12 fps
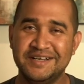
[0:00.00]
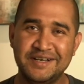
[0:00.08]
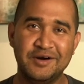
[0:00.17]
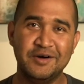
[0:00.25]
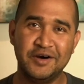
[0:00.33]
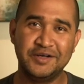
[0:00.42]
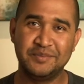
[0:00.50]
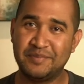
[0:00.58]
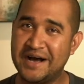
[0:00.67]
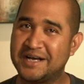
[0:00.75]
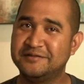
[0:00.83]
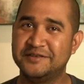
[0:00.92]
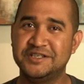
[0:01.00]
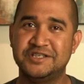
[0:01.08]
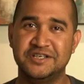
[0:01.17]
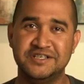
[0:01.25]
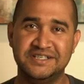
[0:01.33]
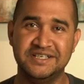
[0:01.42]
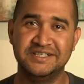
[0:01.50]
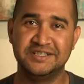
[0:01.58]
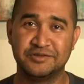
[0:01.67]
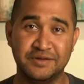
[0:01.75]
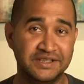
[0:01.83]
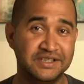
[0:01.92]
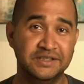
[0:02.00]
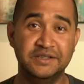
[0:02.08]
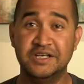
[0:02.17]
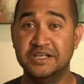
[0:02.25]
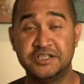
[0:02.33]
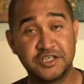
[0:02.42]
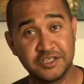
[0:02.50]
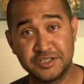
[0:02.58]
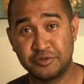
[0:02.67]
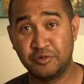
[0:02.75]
Now on the back of our jerseys is written, "Just